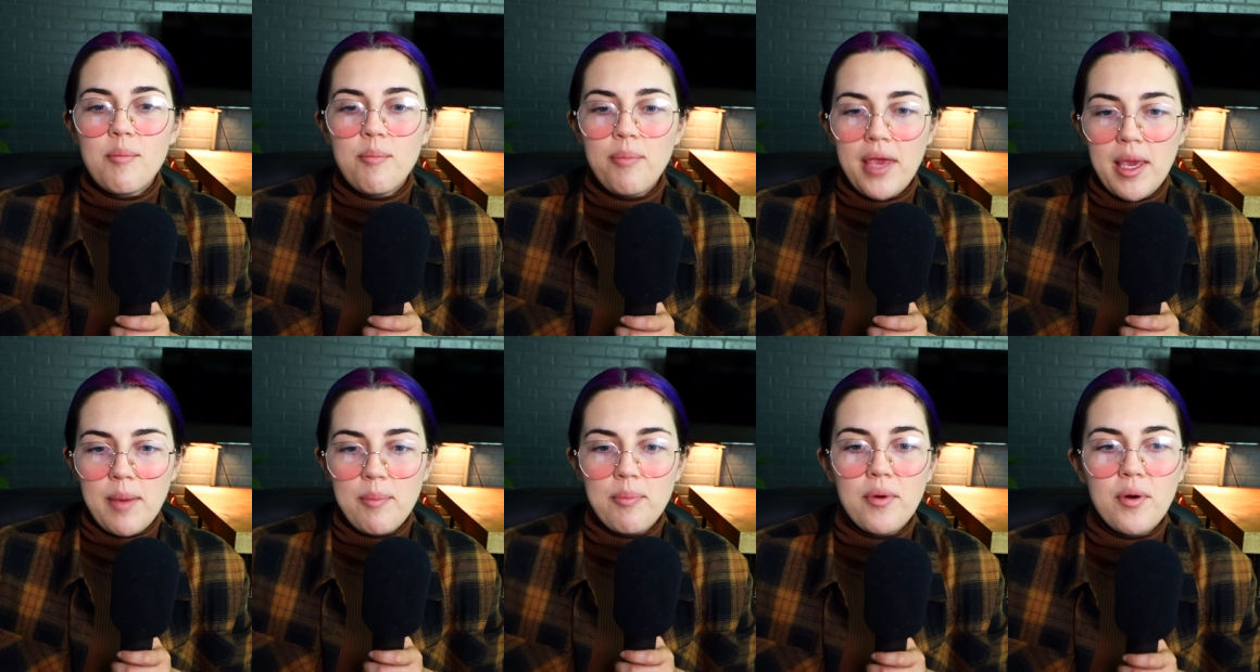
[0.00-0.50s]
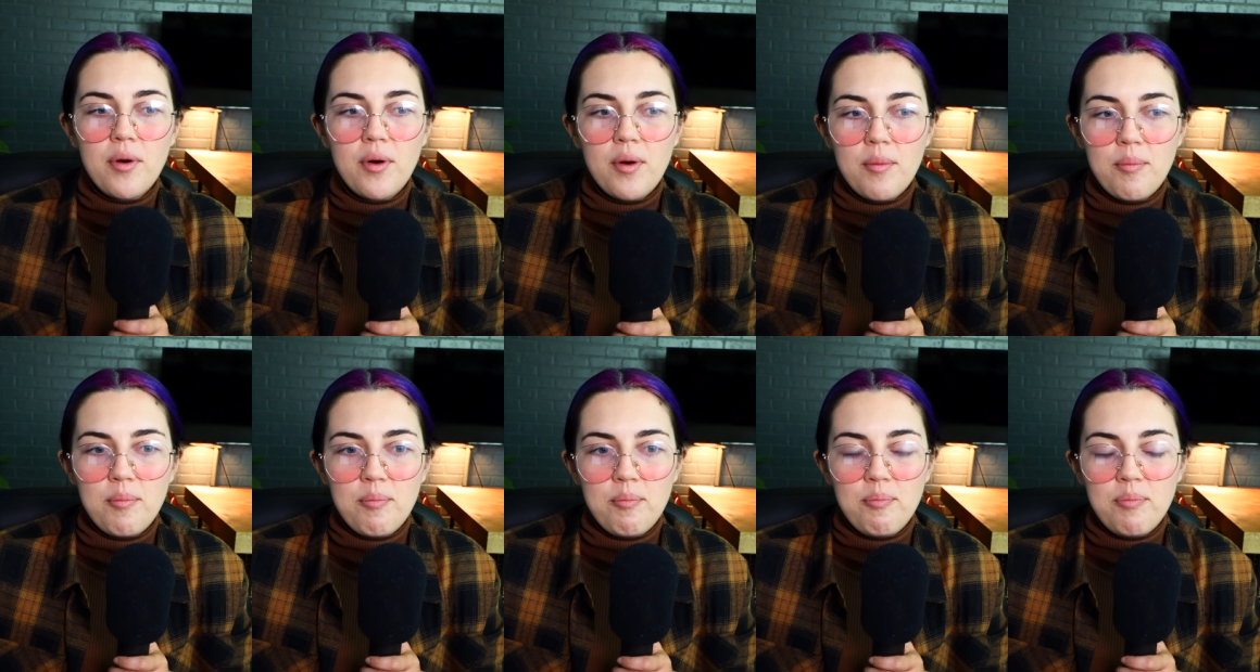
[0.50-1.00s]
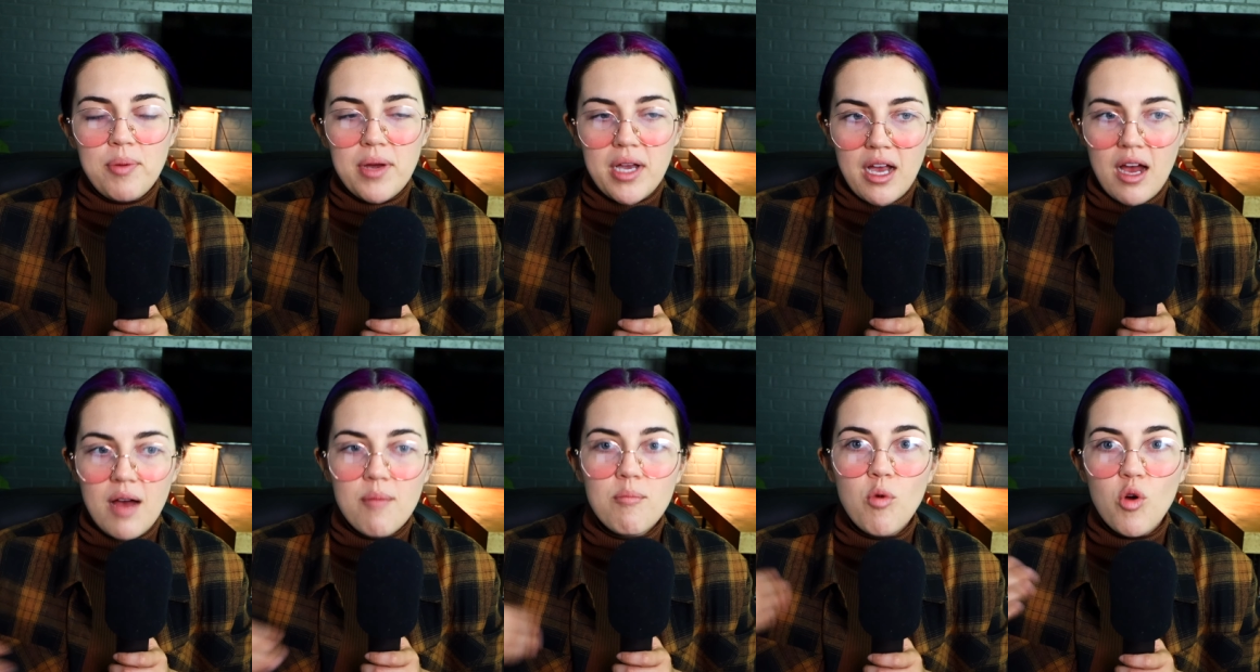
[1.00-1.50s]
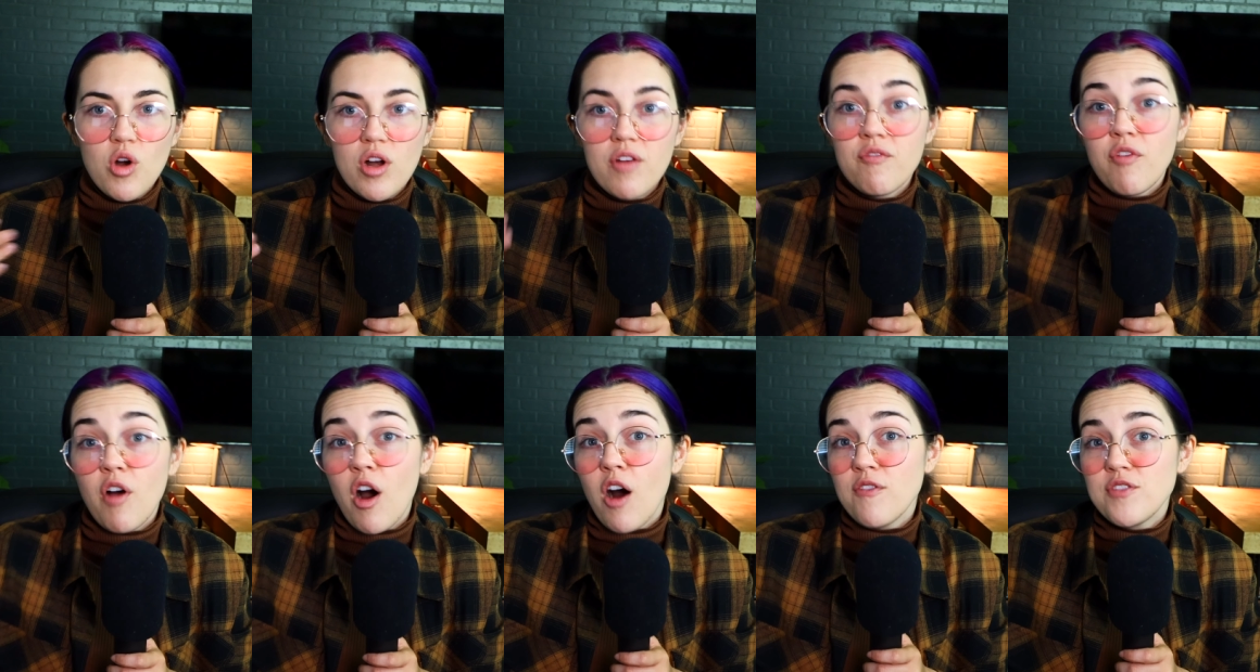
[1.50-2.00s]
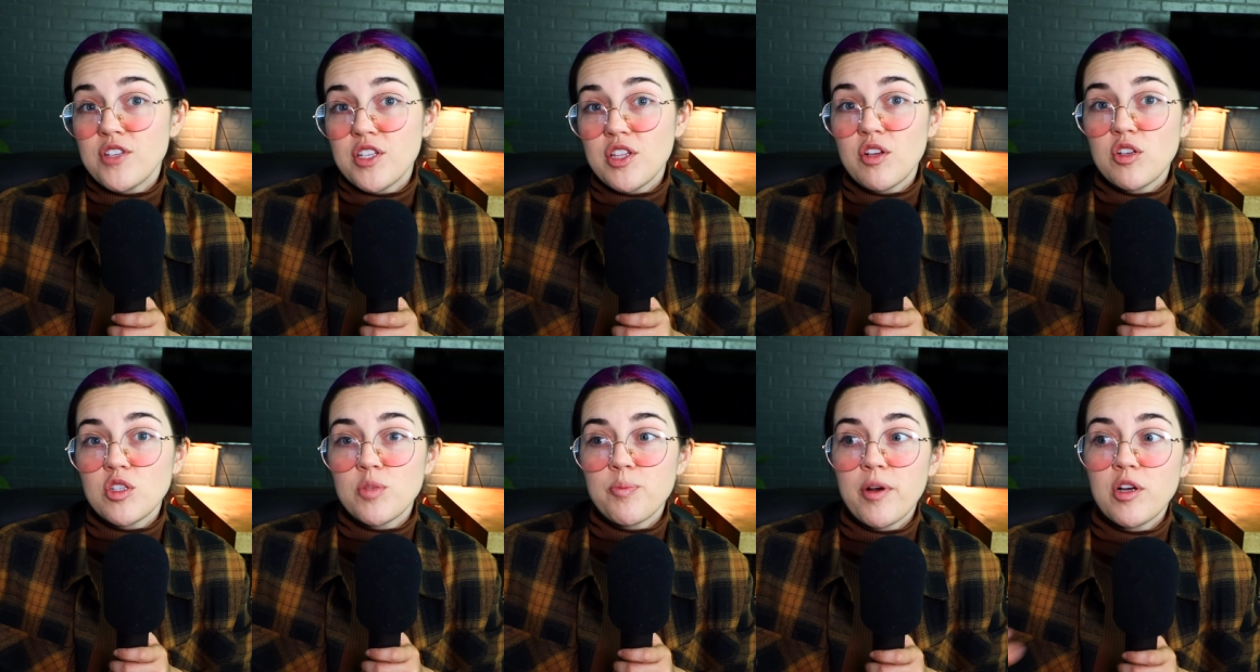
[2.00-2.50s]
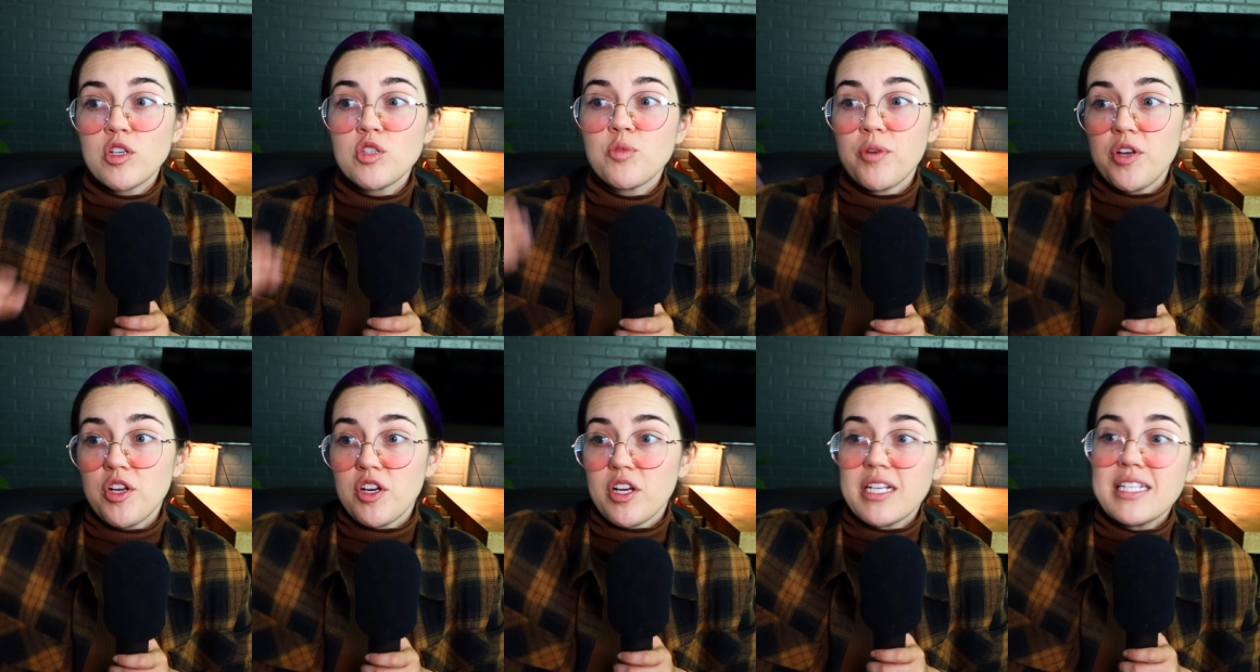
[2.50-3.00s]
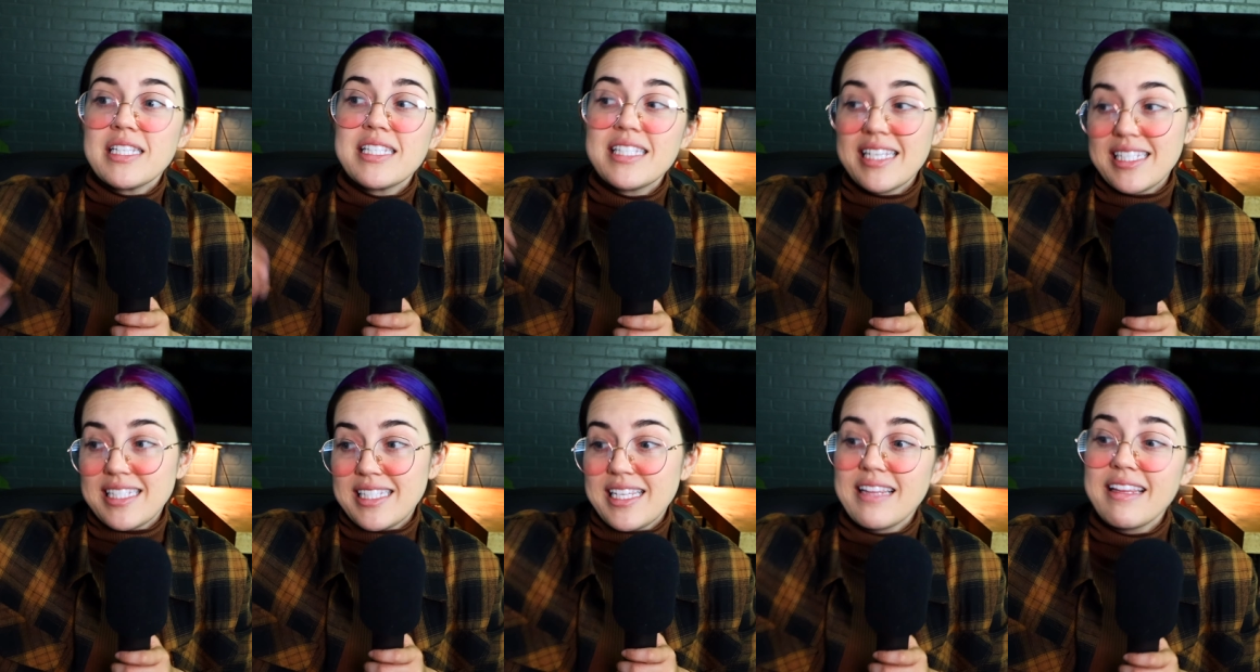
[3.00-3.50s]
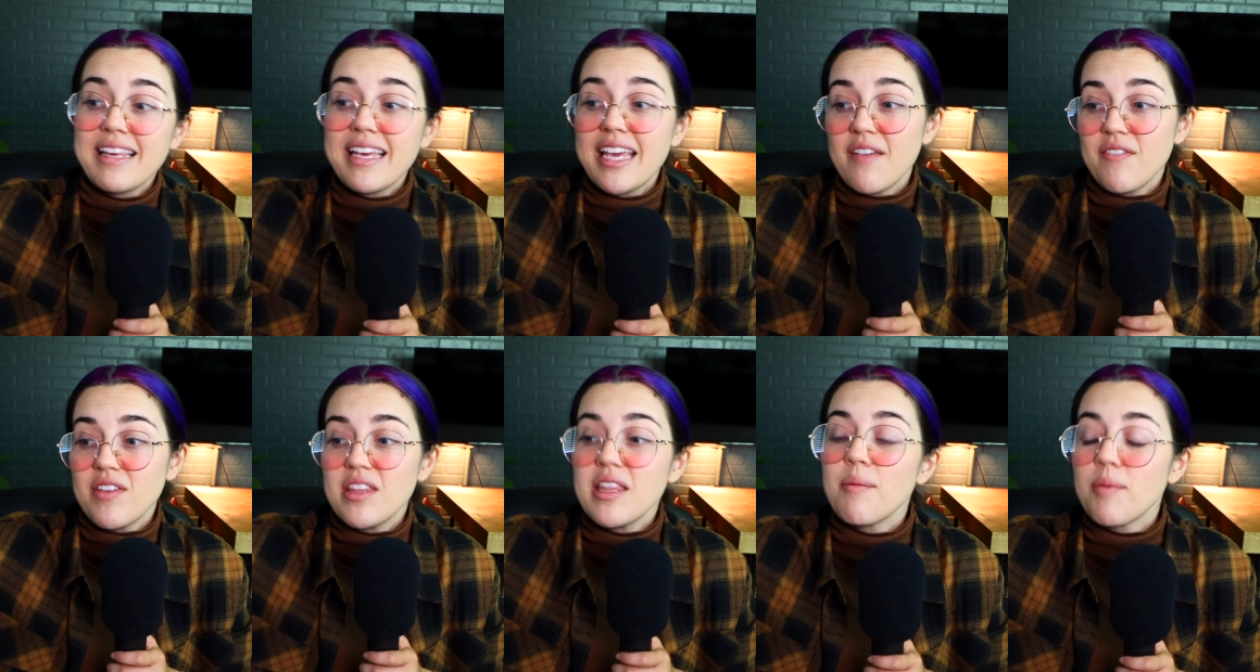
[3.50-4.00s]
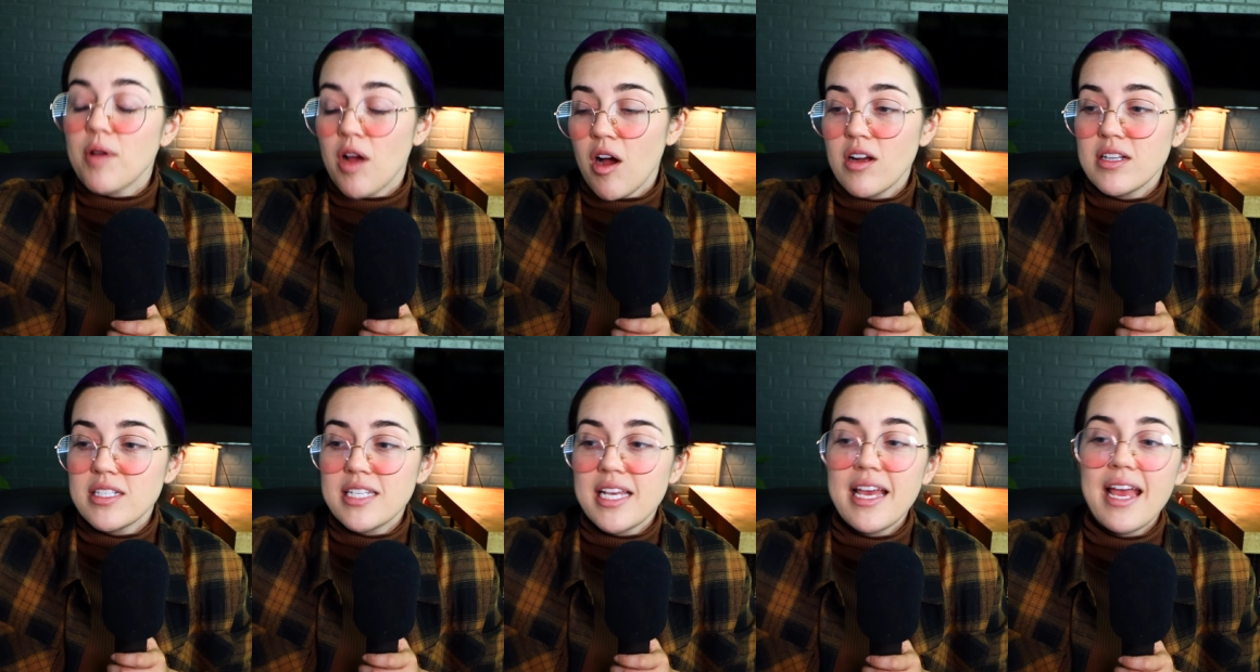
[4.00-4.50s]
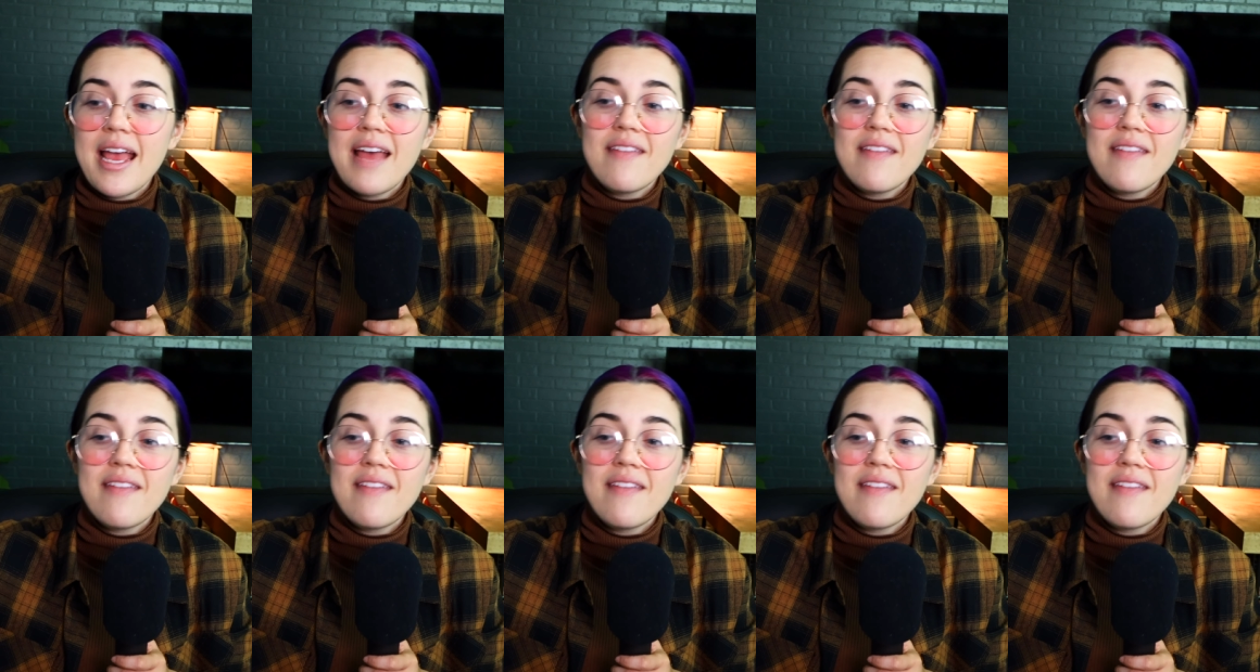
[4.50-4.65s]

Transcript: people become more involved in those posts when you're consistently giving them content,